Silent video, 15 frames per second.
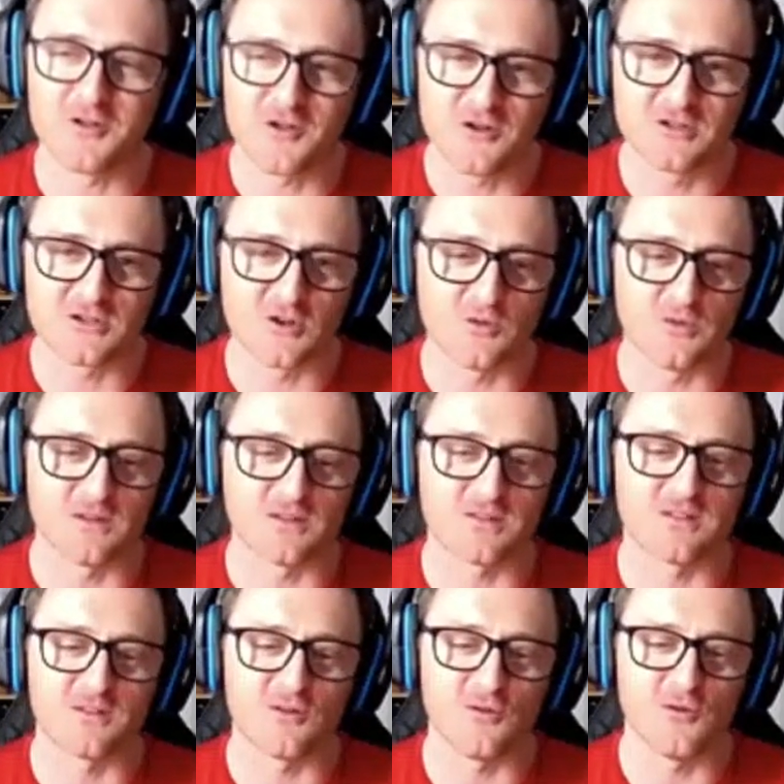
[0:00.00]

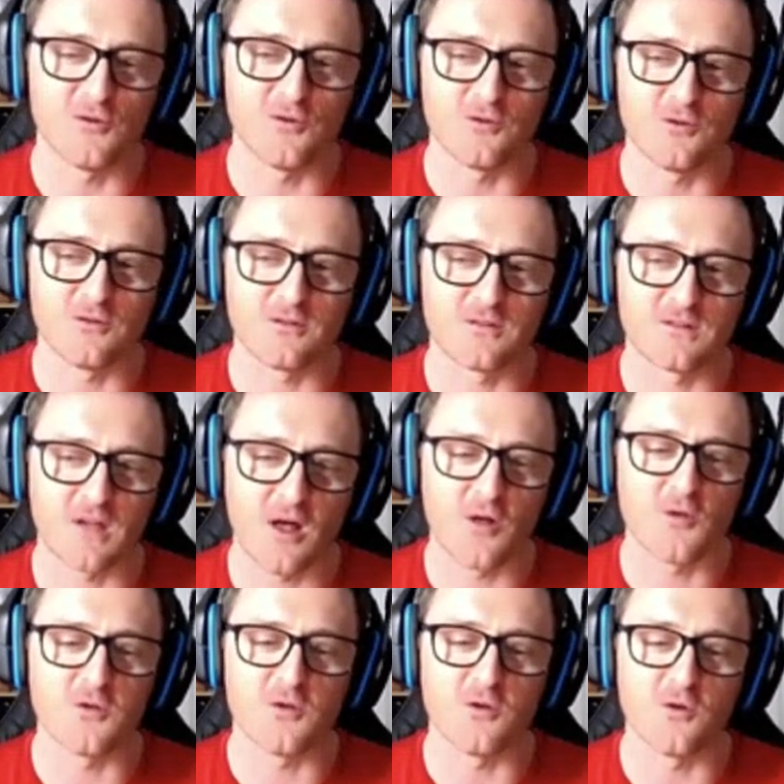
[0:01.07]
YouTubers to tell
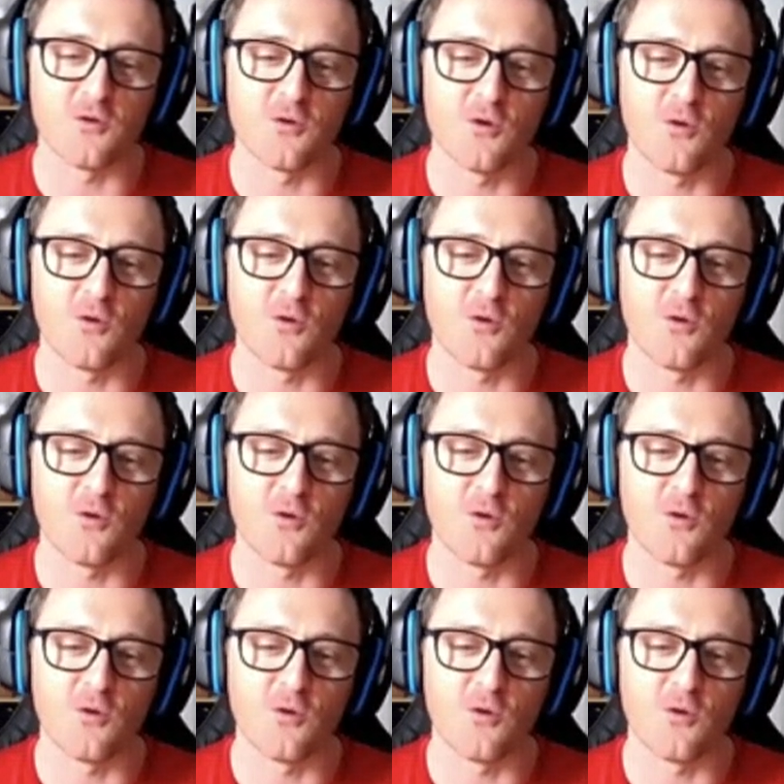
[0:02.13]
you